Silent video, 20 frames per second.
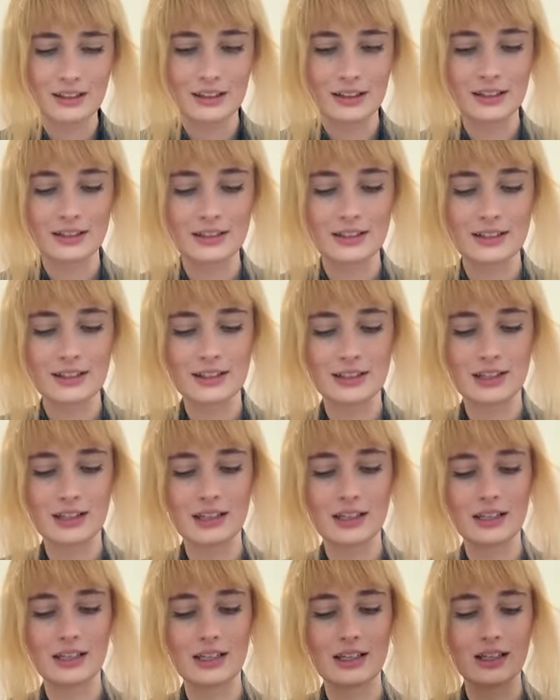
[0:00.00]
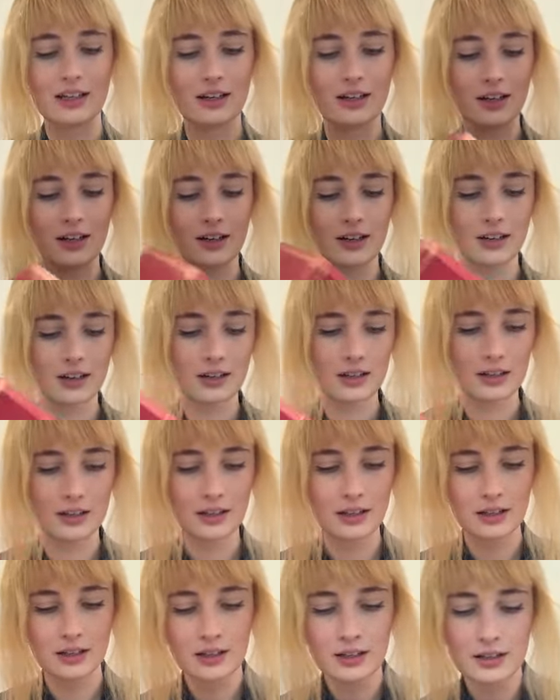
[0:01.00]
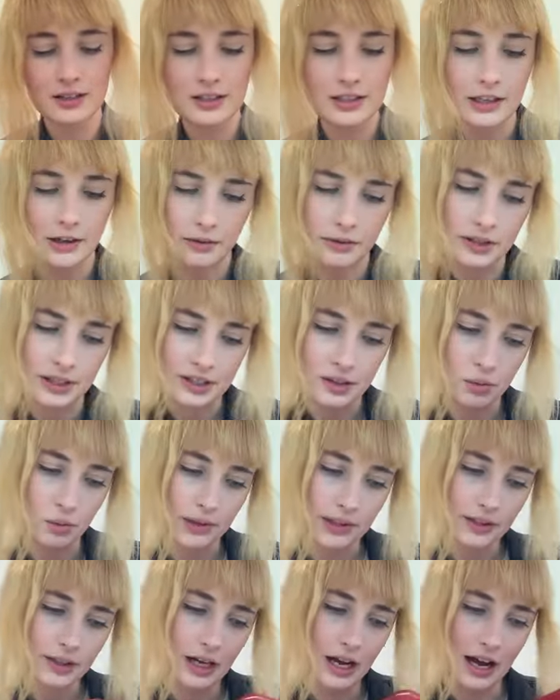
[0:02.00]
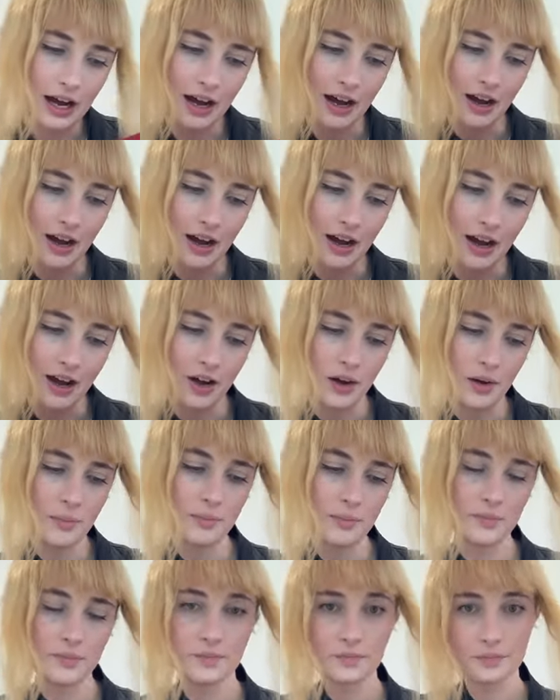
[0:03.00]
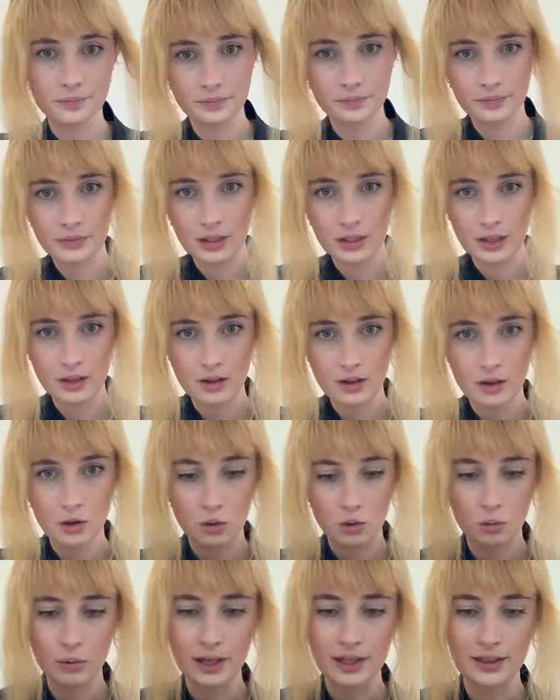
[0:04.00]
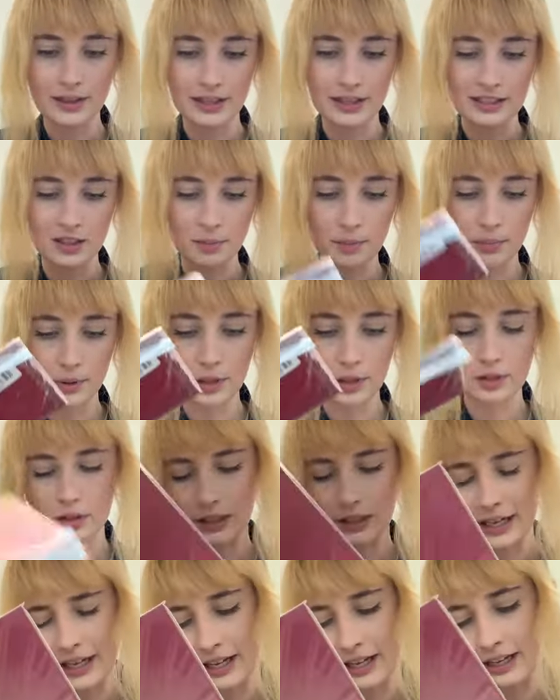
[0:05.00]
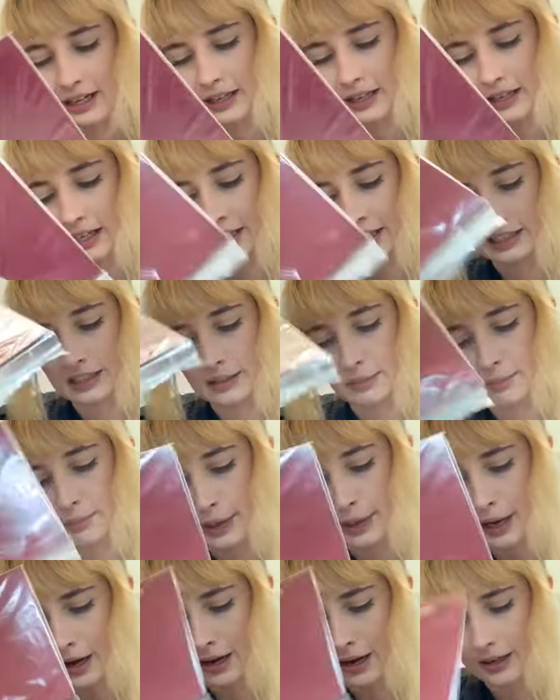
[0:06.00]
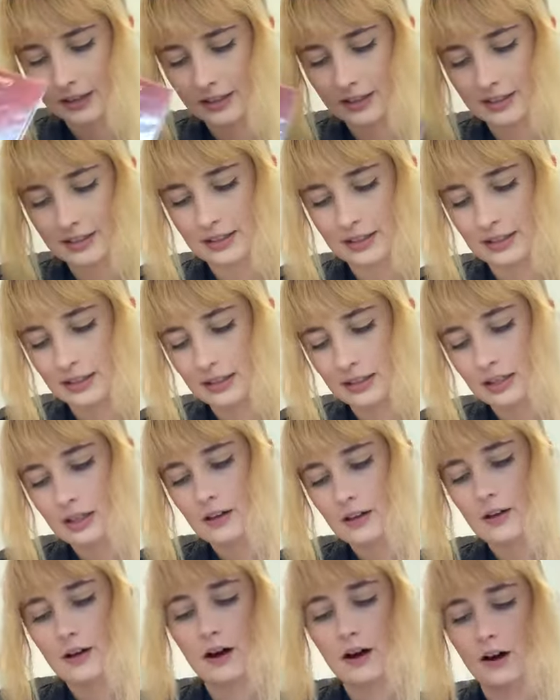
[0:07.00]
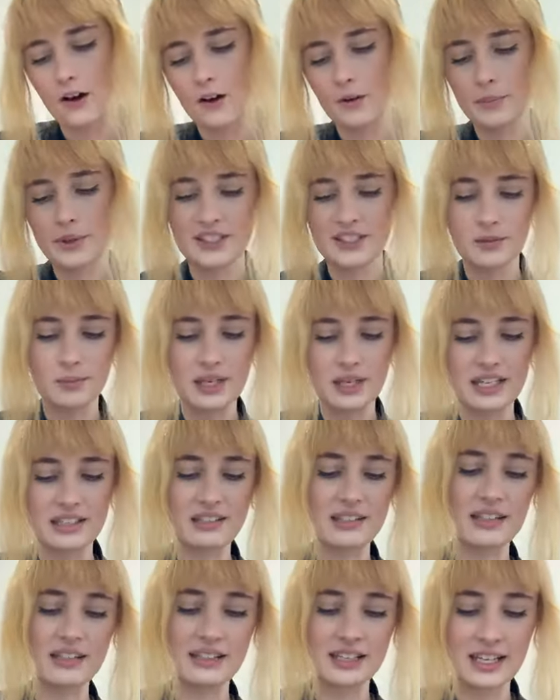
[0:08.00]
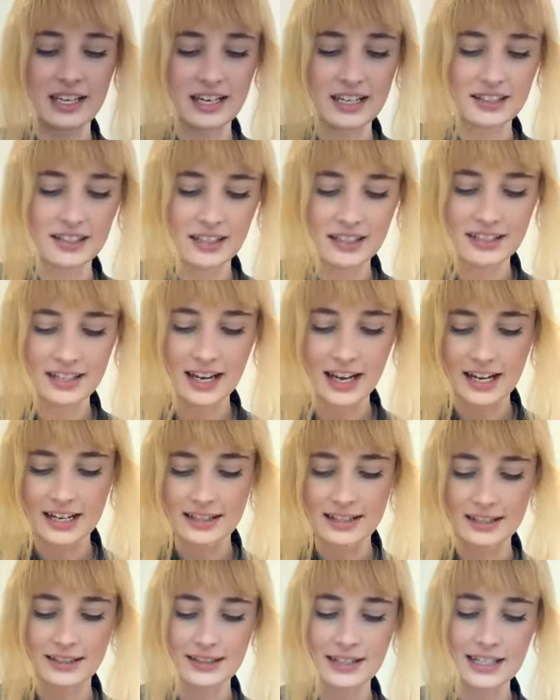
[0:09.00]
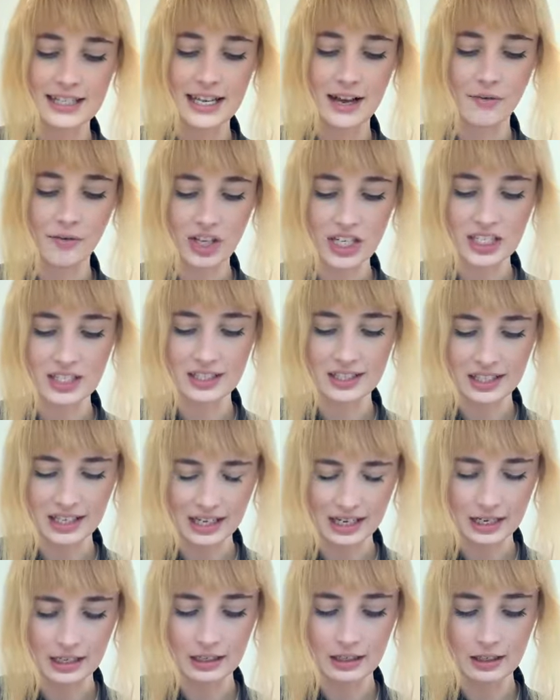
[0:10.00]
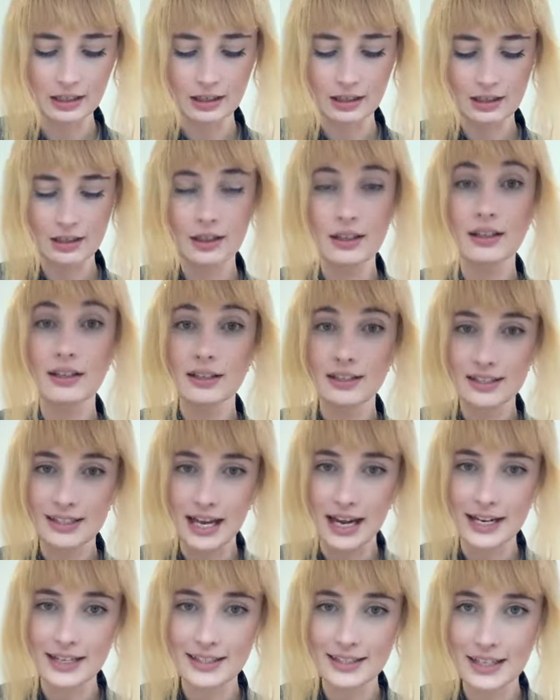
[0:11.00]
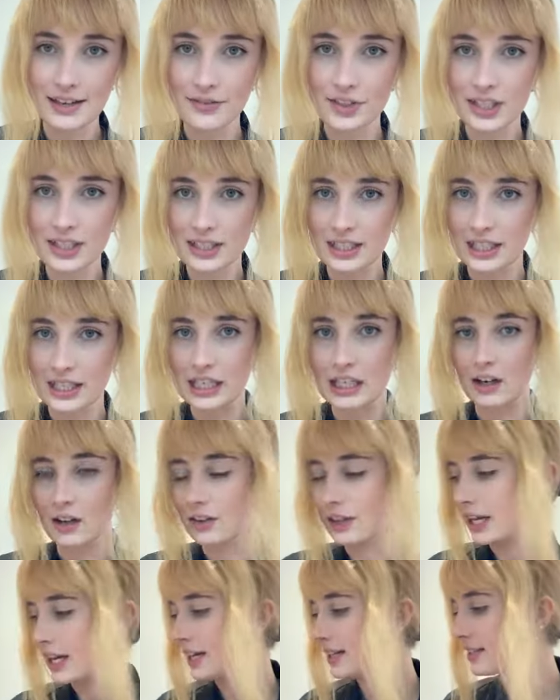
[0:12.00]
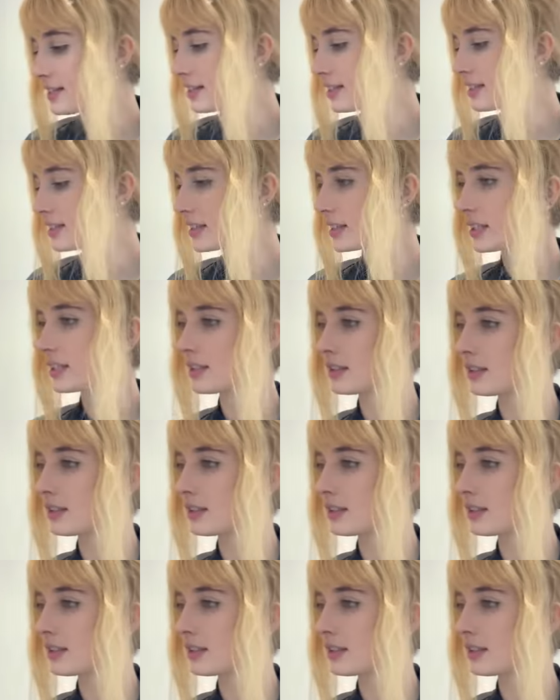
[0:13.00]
let's see here. So this will come with its booklet, its box, all bits and pieces. It is a size 17, size 17 on this,